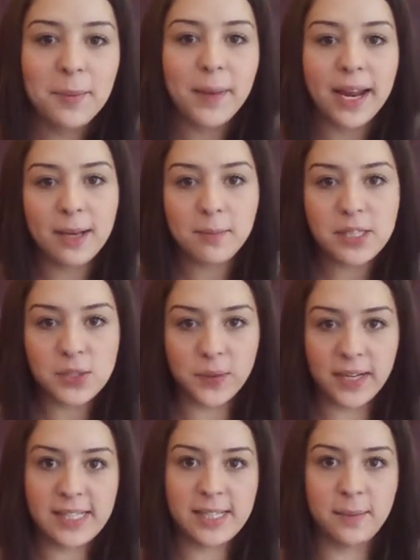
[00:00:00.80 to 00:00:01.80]
My name is
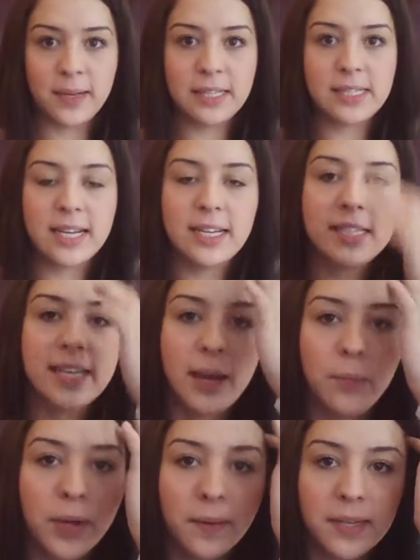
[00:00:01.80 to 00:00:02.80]
Tori Simmons, and
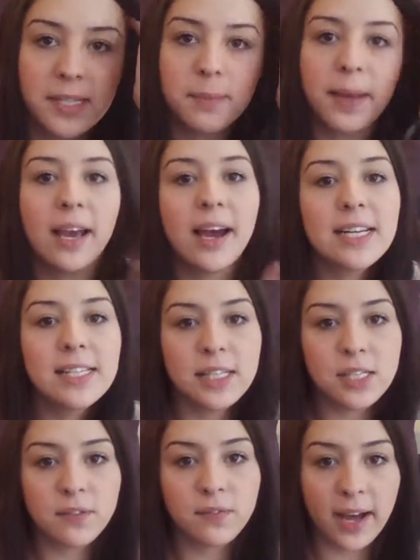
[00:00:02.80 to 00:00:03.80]
today we're going to be
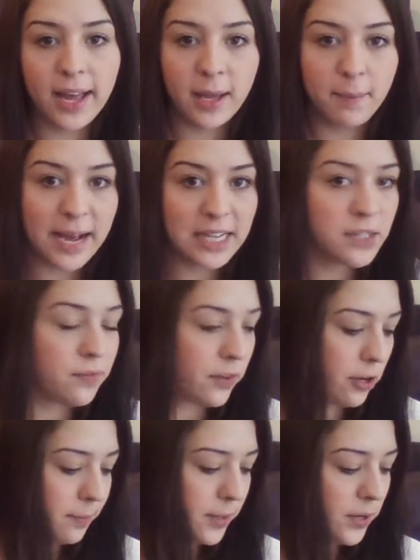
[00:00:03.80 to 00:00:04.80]
identifying a maths
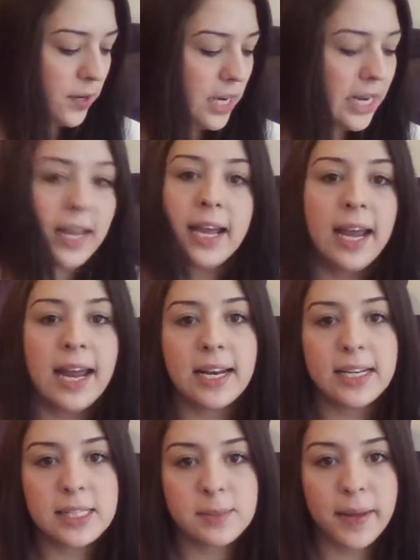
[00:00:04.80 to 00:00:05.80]
phenomenon and
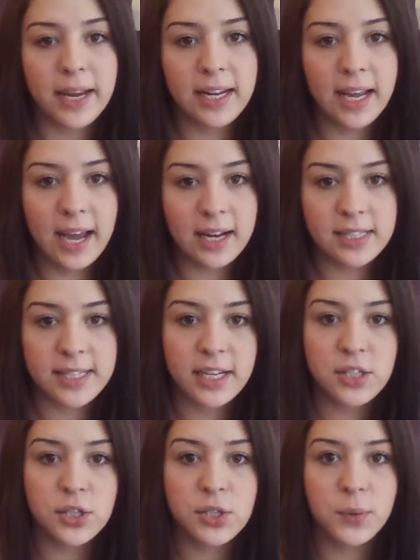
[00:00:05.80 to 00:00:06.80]
explaining how to
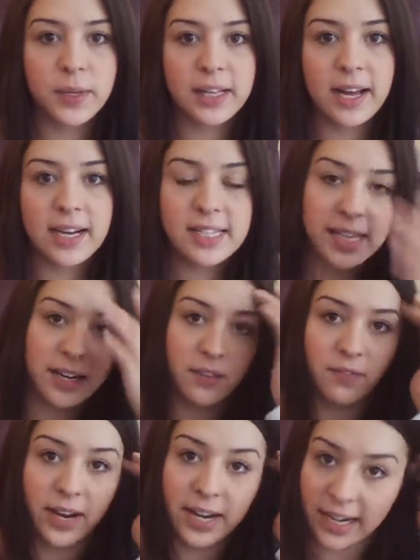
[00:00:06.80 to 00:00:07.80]
teach it to a class in a
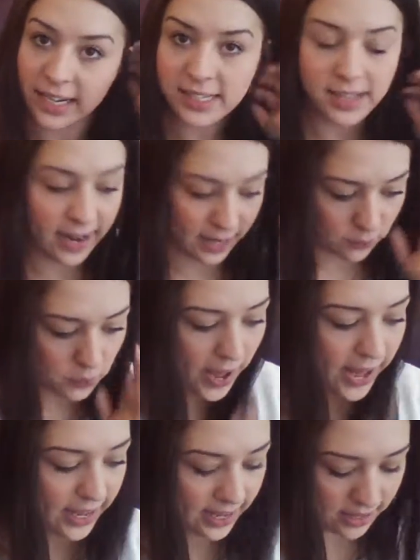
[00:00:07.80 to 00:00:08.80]
fun and exciting
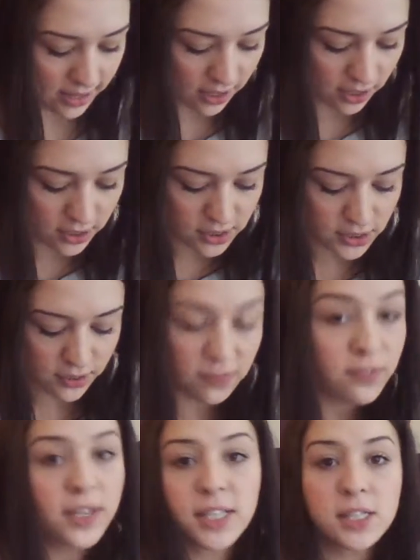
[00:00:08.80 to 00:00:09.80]
way. So
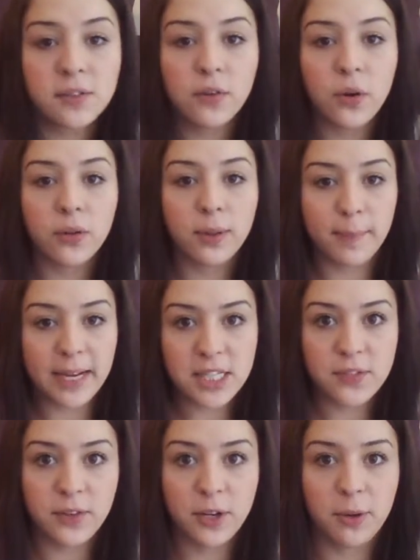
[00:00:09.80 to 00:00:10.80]
first of all, the
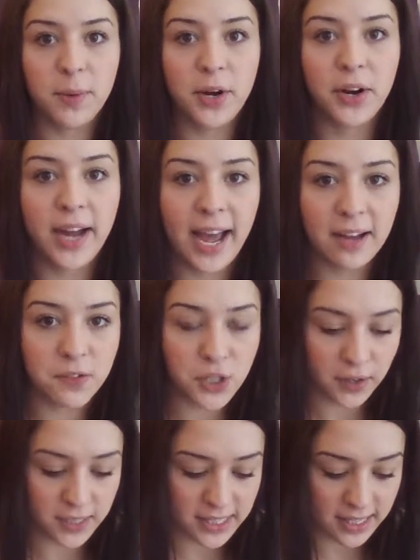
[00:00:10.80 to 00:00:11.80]
maths phenomenon I have
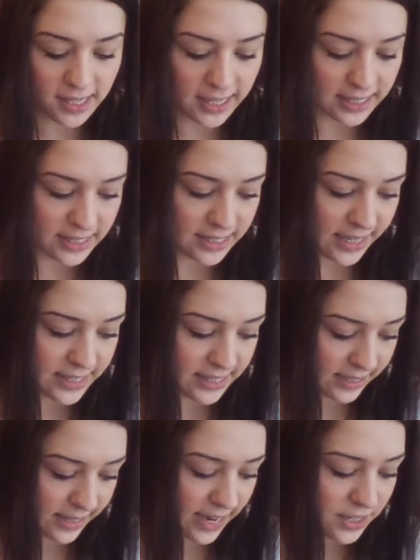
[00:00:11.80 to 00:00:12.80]
chosen is
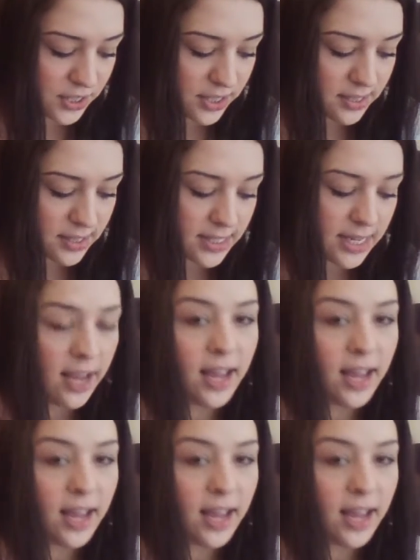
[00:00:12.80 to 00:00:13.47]
tessellations,